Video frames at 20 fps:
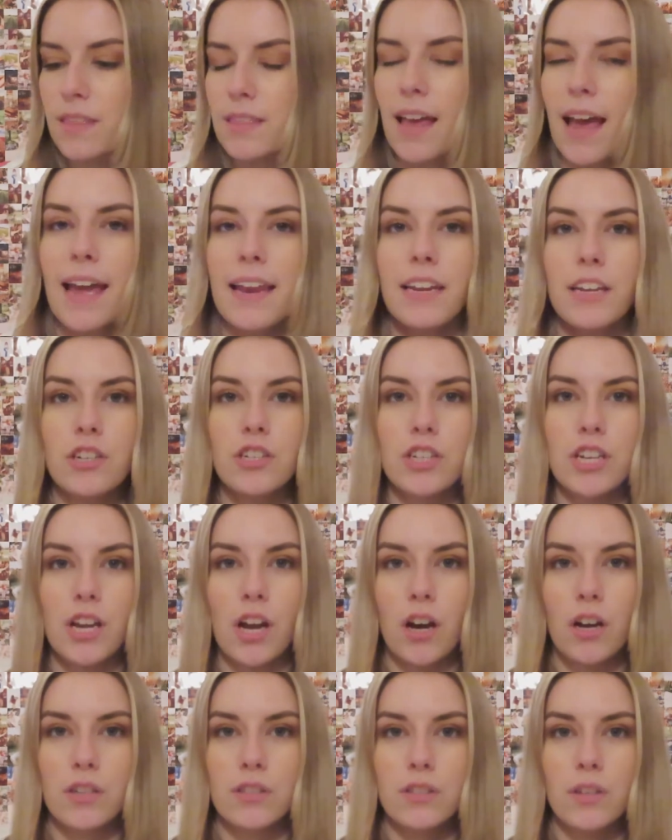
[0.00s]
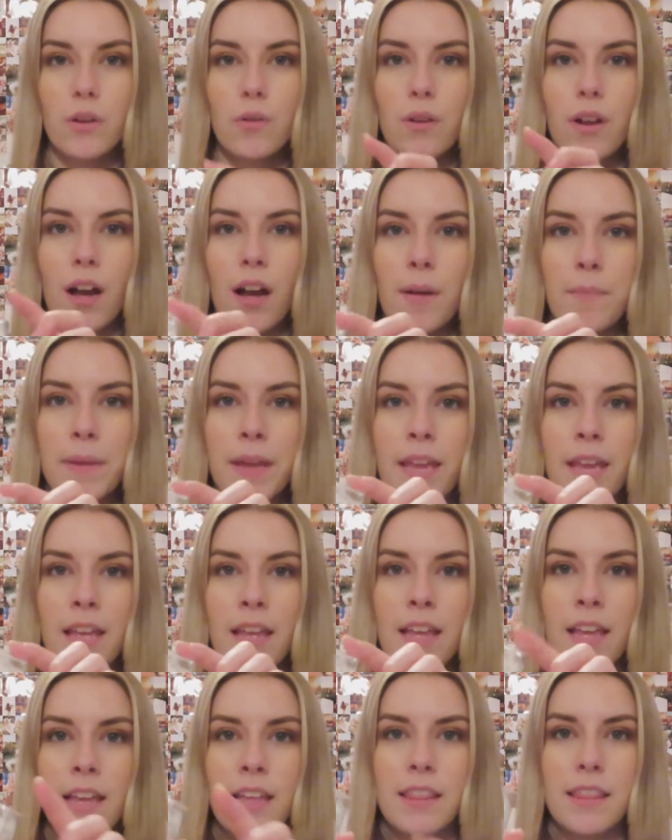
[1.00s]
Then she also got
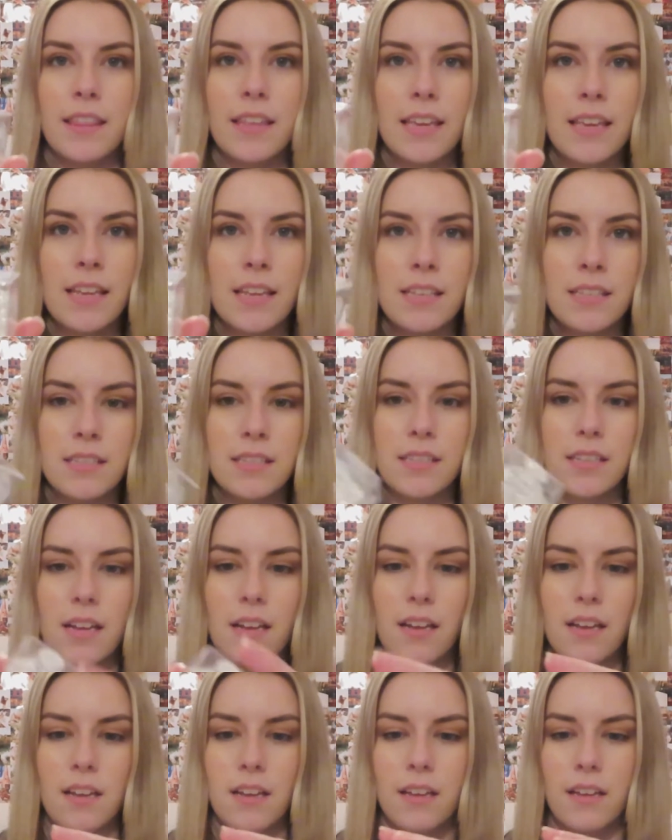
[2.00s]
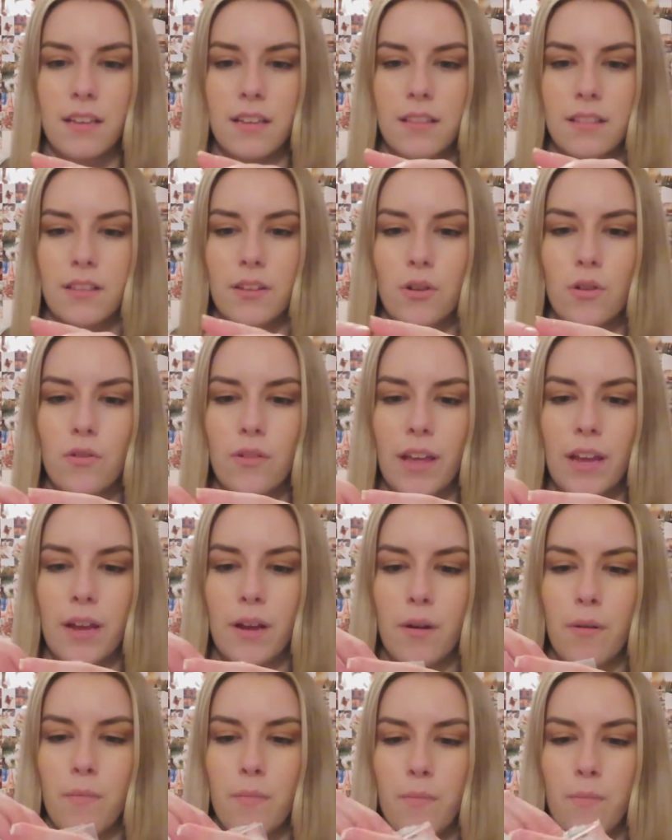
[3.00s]
me these little
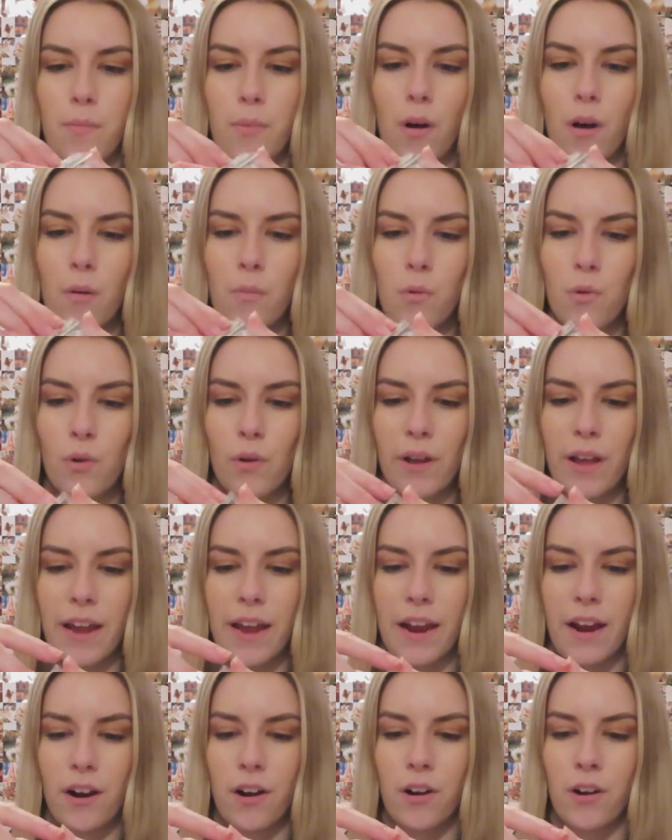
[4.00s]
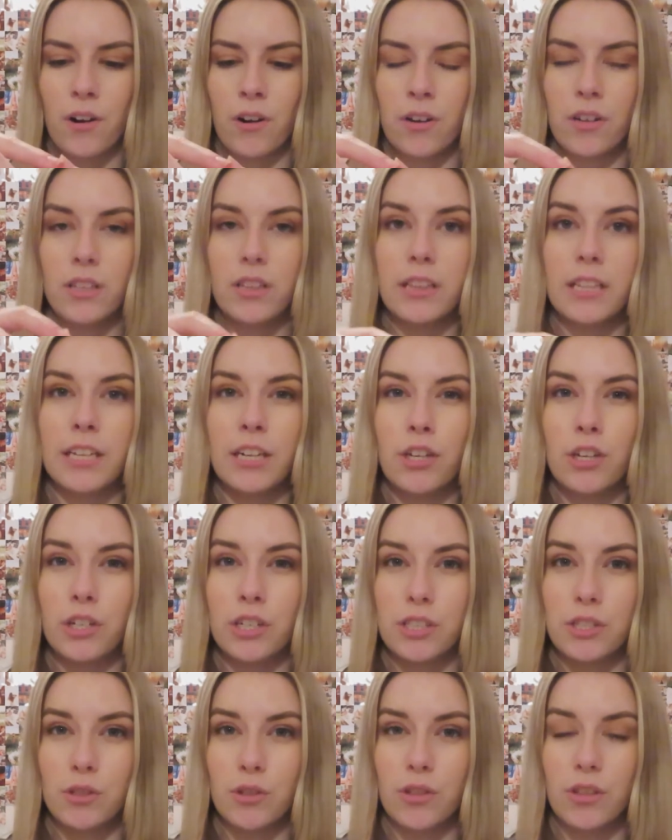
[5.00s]
like bobble hair clear
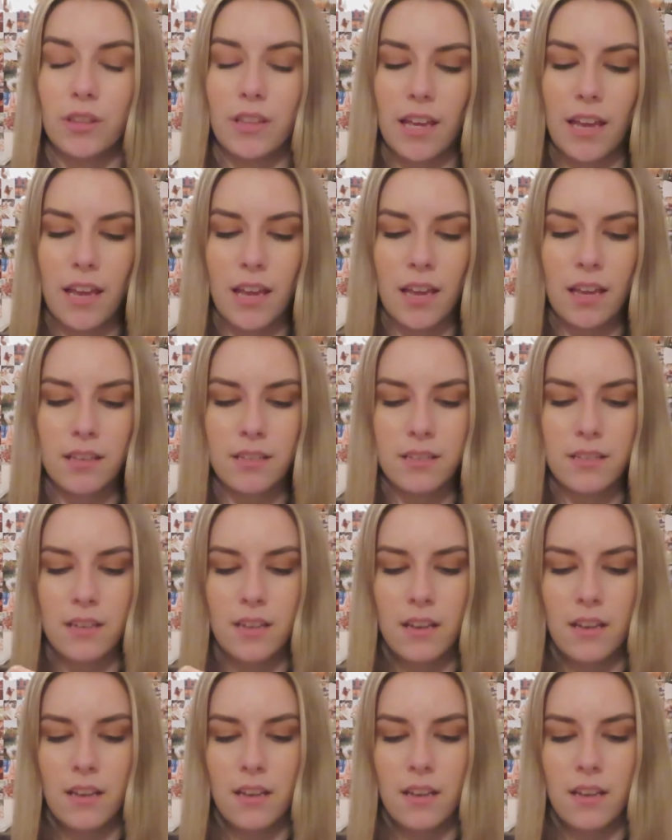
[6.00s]
crystal things.